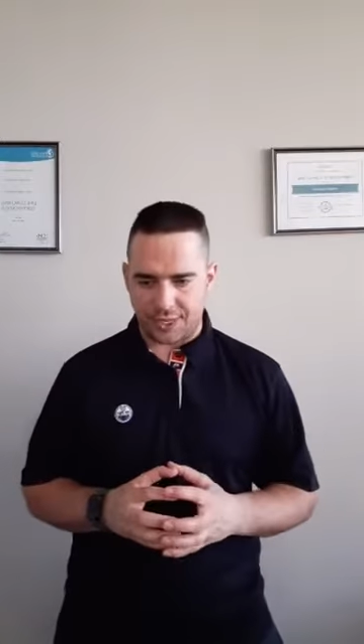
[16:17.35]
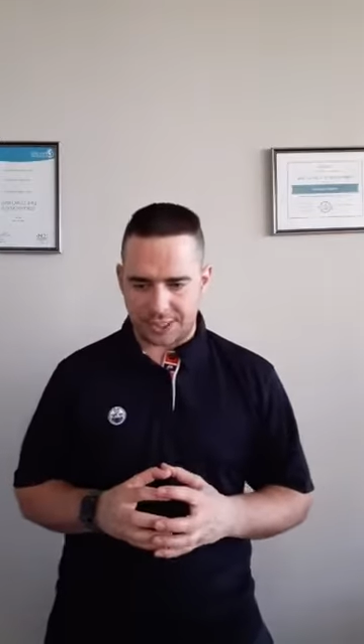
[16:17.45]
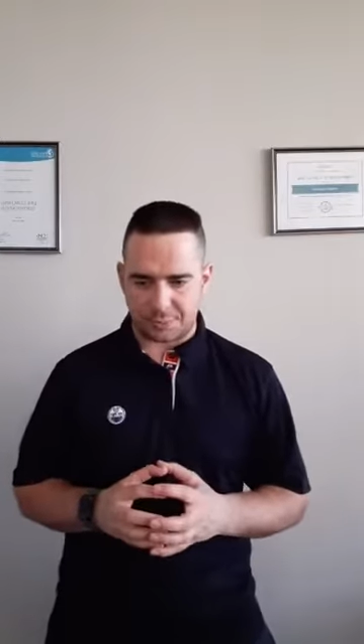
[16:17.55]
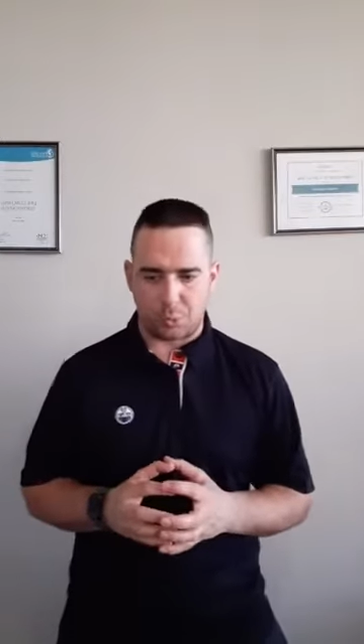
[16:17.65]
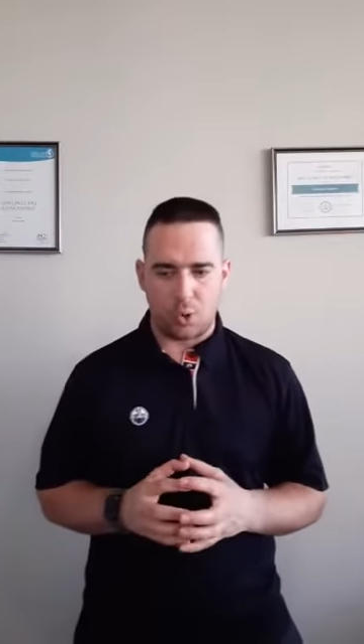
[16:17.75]

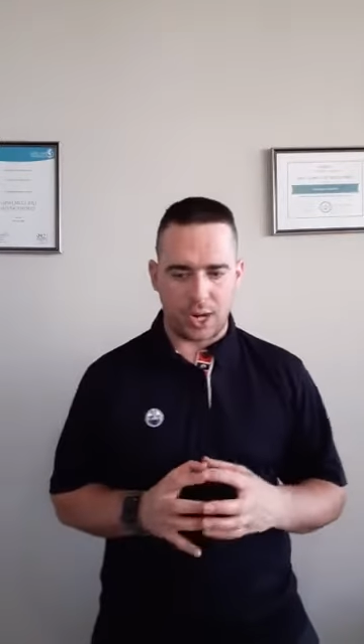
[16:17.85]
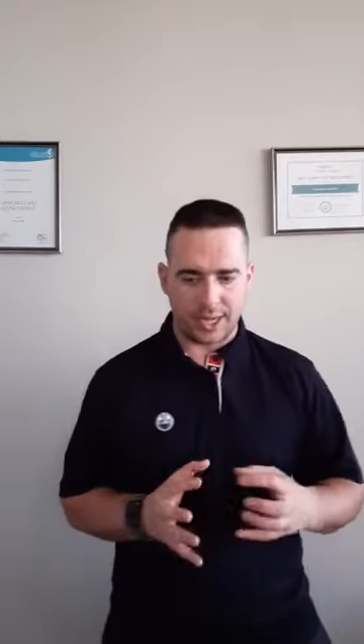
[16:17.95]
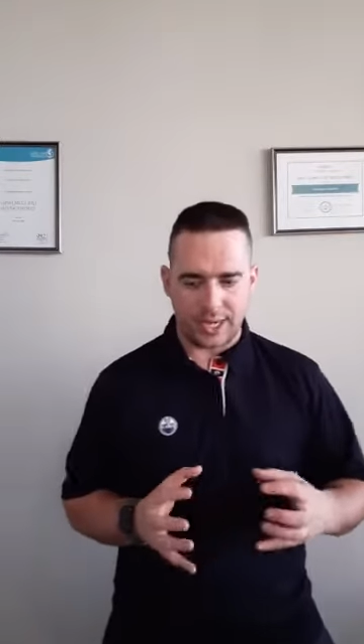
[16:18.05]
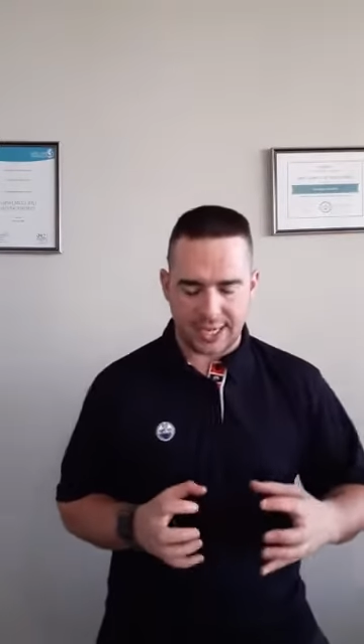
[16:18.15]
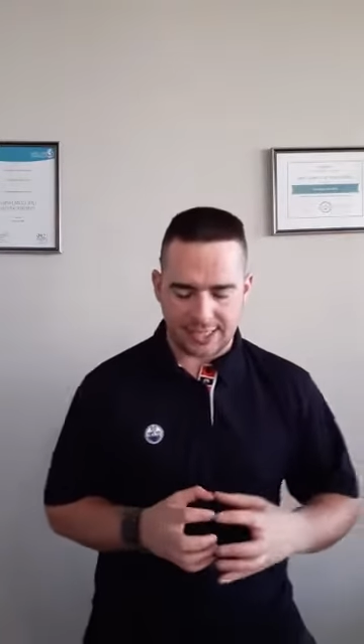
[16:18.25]
This
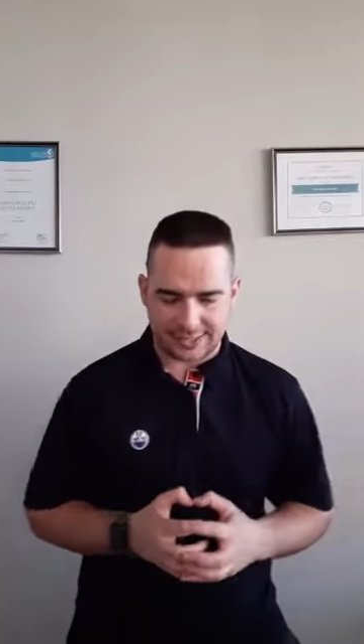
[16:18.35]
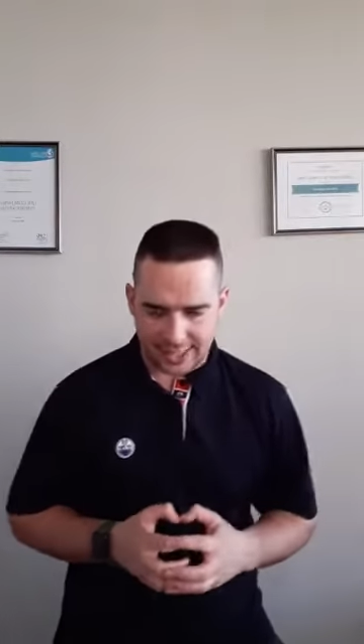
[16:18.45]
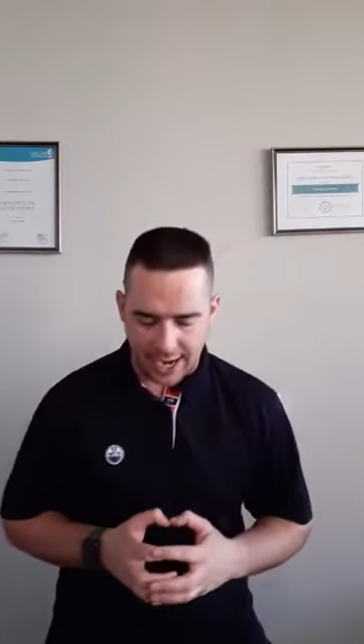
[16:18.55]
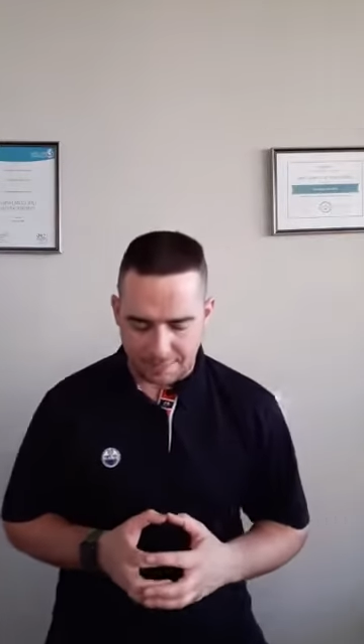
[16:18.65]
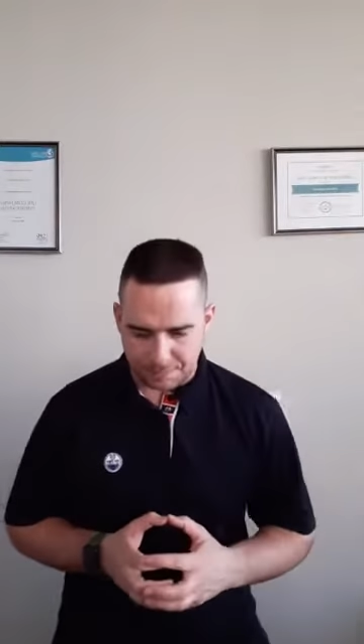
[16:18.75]
one is
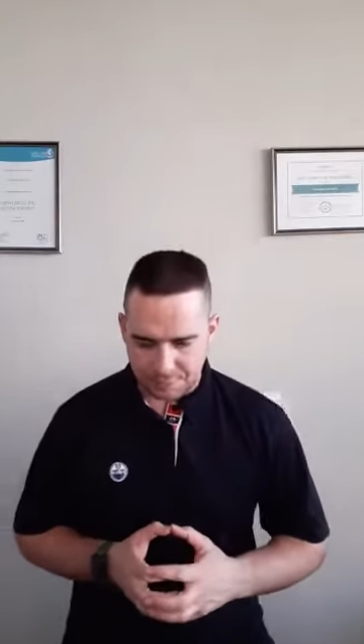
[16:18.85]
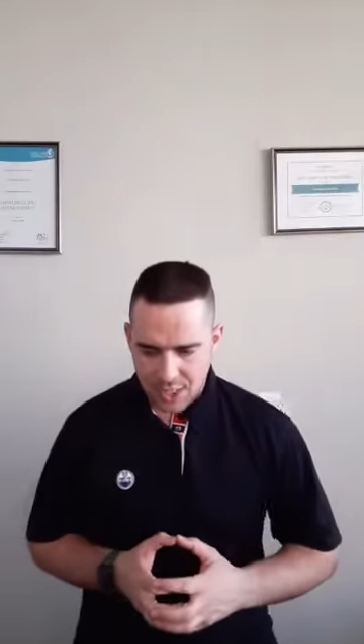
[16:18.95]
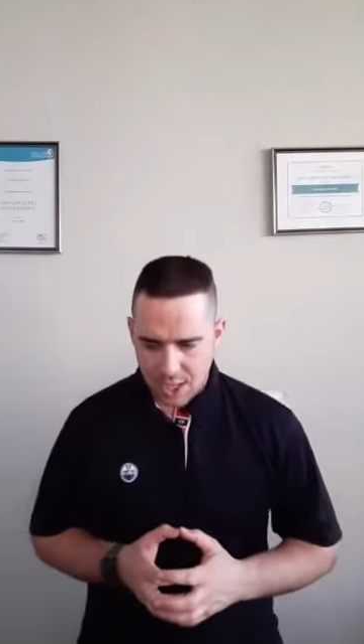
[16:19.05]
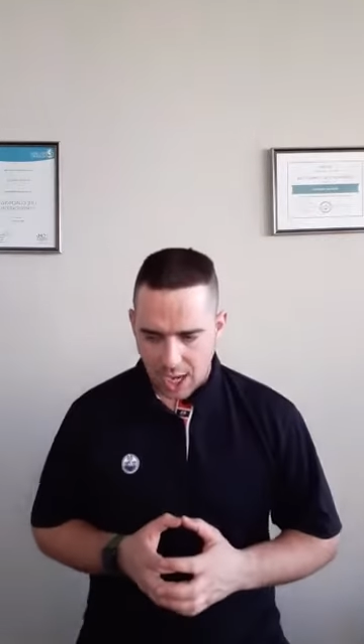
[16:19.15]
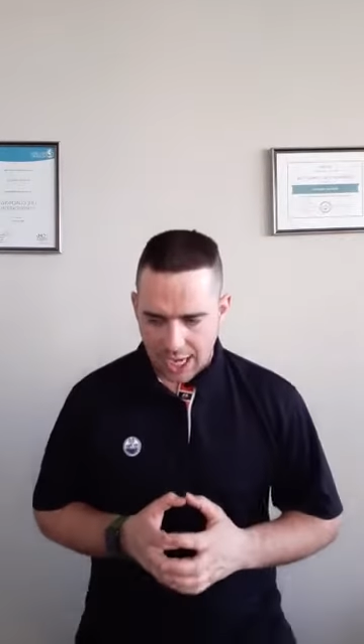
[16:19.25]
um,
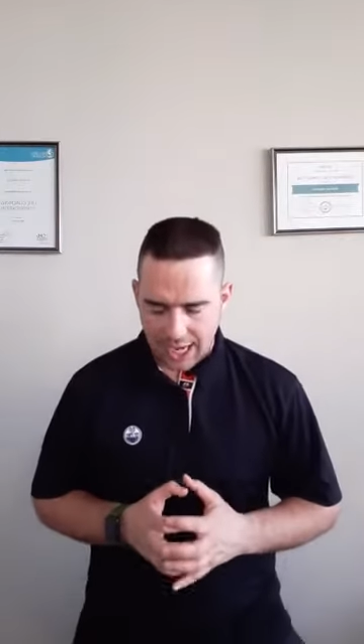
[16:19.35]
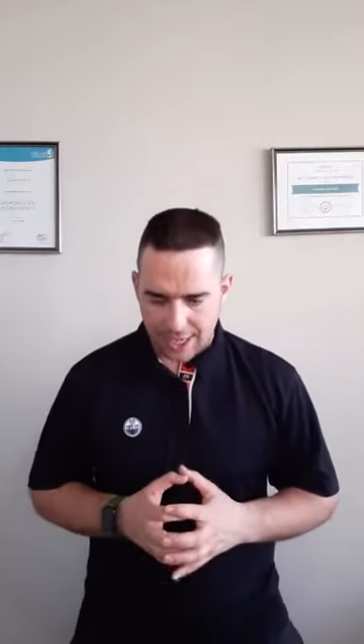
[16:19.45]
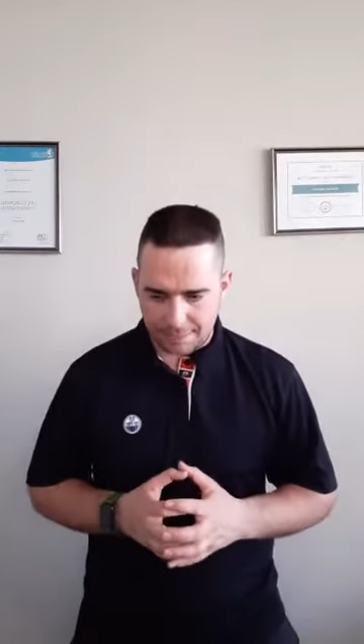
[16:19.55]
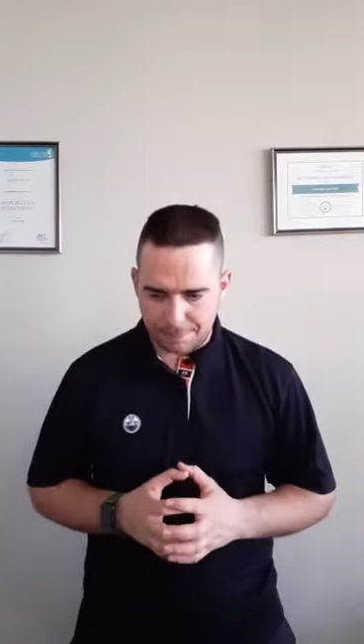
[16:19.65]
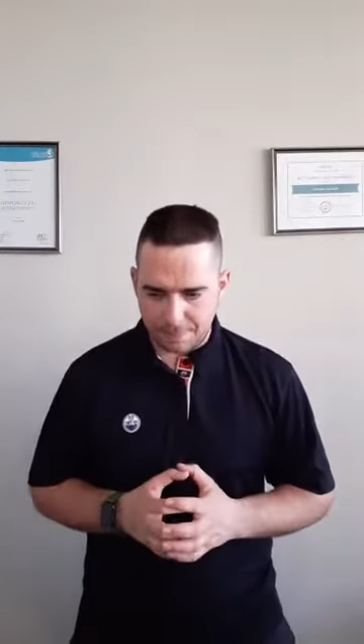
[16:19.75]

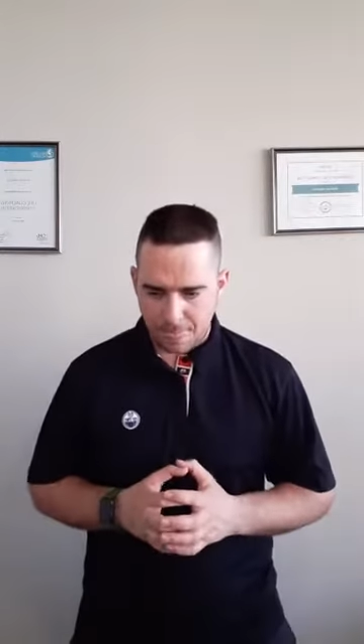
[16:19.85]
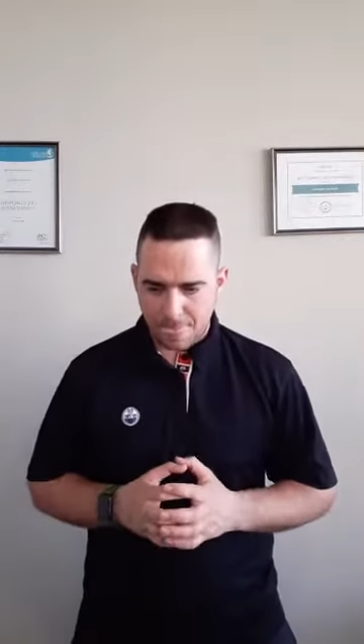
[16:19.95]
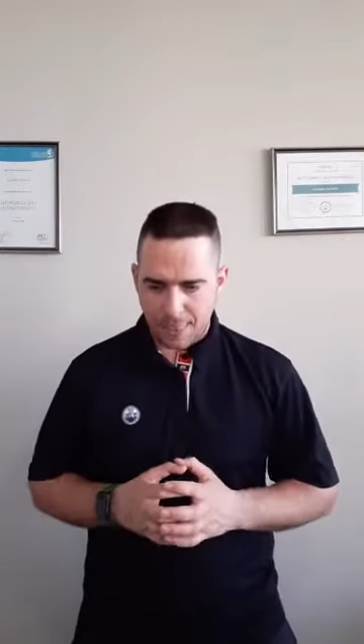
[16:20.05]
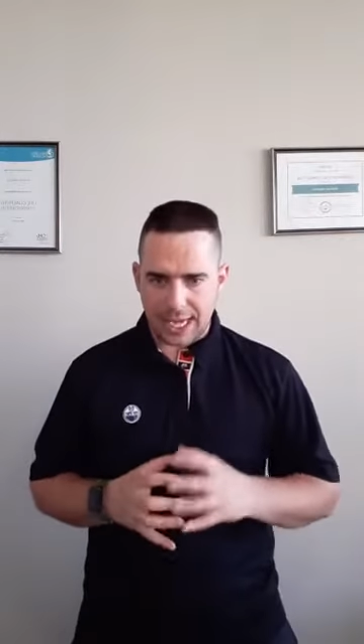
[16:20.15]
um,